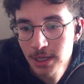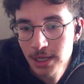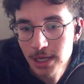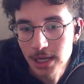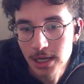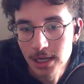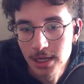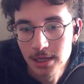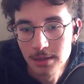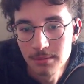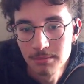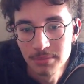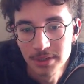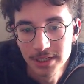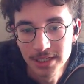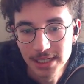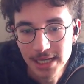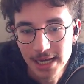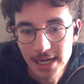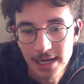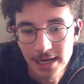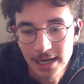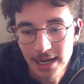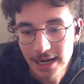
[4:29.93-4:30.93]
Um, but
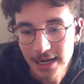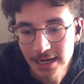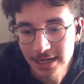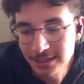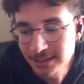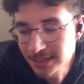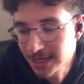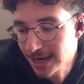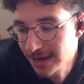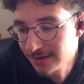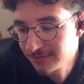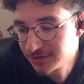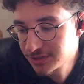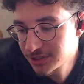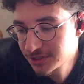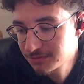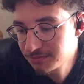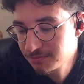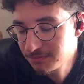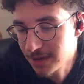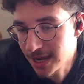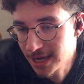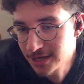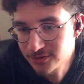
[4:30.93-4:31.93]
yeah, I, I've
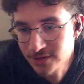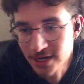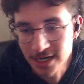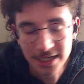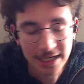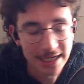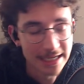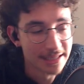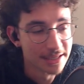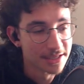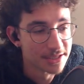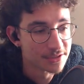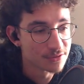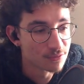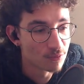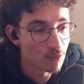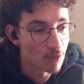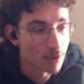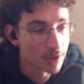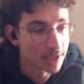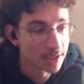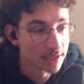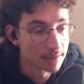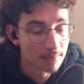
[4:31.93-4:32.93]
I tried getting this
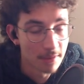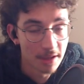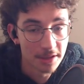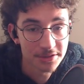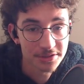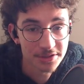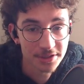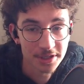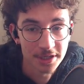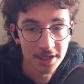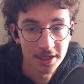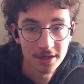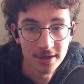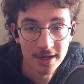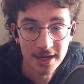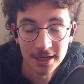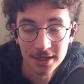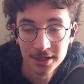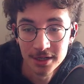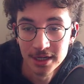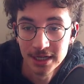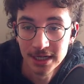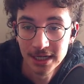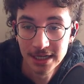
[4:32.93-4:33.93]
working months ago and I
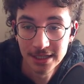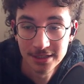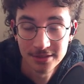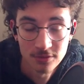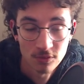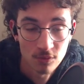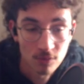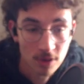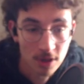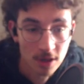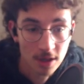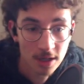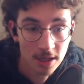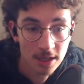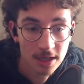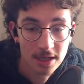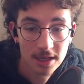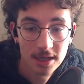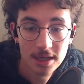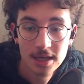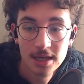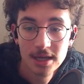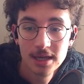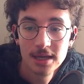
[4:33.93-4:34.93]
couldn't get it to
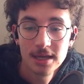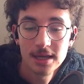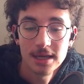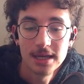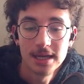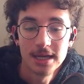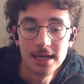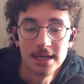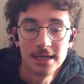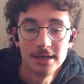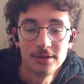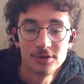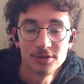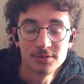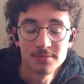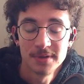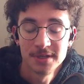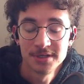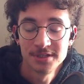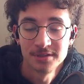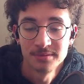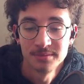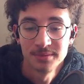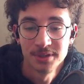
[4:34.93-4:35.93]
work and it was
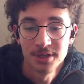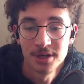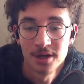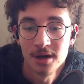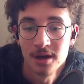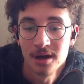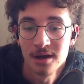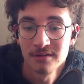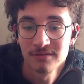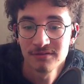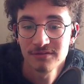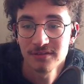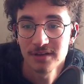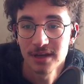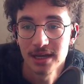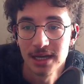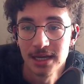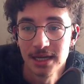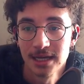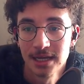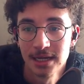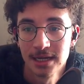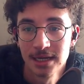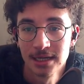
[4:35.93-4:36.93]
pissing me off.
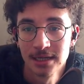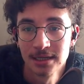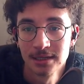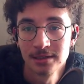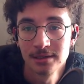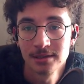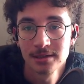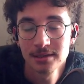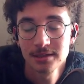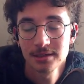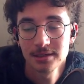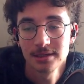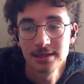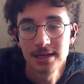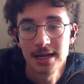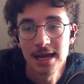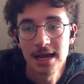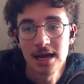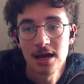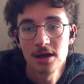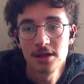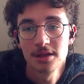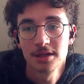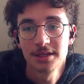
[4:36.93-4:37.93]
And
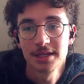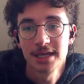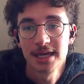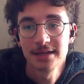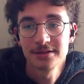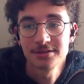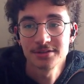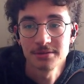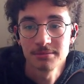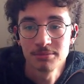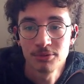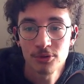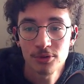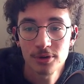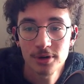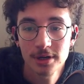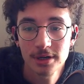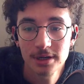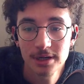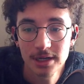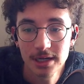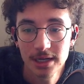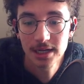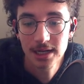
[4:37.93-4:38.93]
now that they had
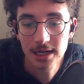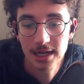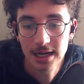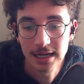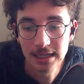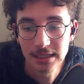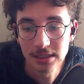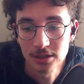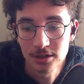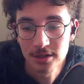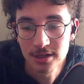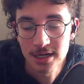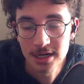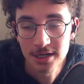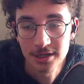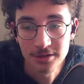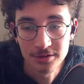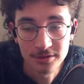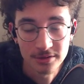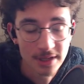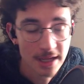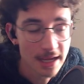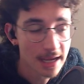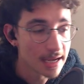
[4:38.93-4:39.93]
support, I learned how to
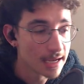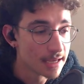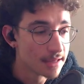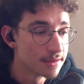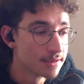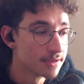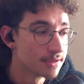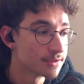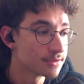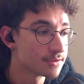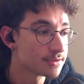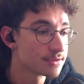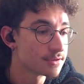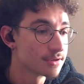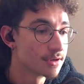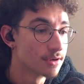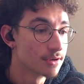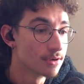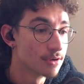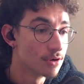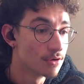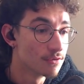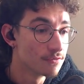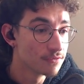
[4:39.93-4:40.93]
do that and this.
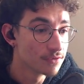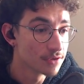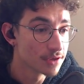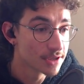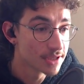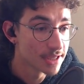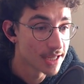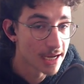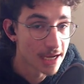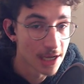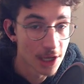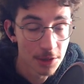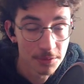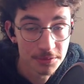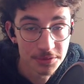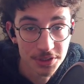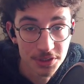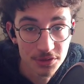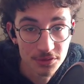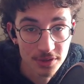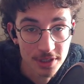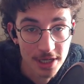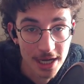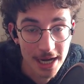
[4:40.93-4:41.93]
So hopefully that helps
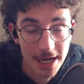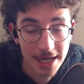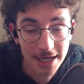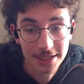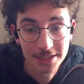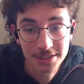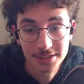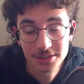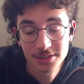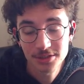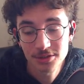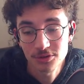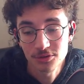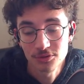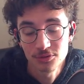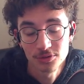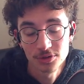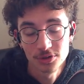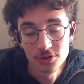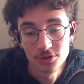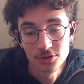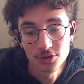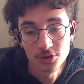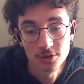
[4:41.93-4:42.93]
you guys who
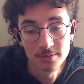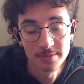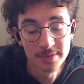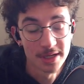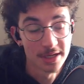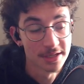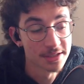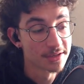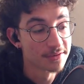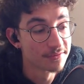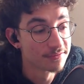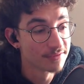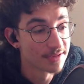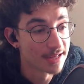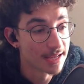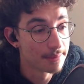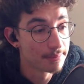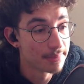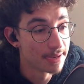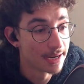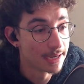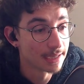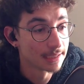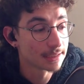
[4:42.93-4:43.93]
use OBS on
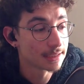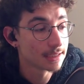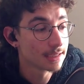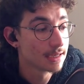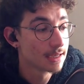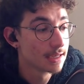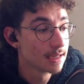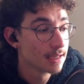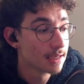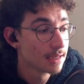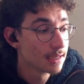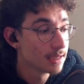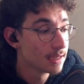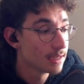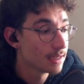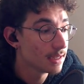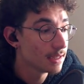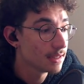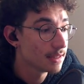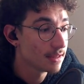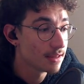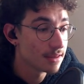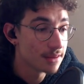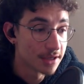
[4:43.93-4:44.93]
Flatpak.
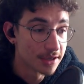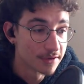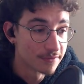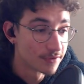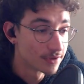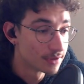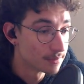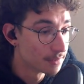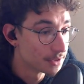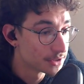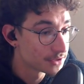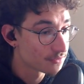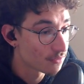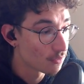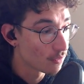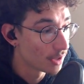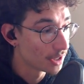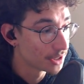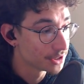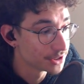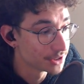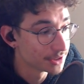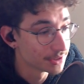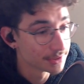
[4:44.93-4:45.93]
Thank you very much for
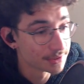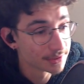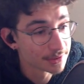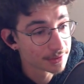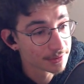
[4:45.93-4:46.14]
watching.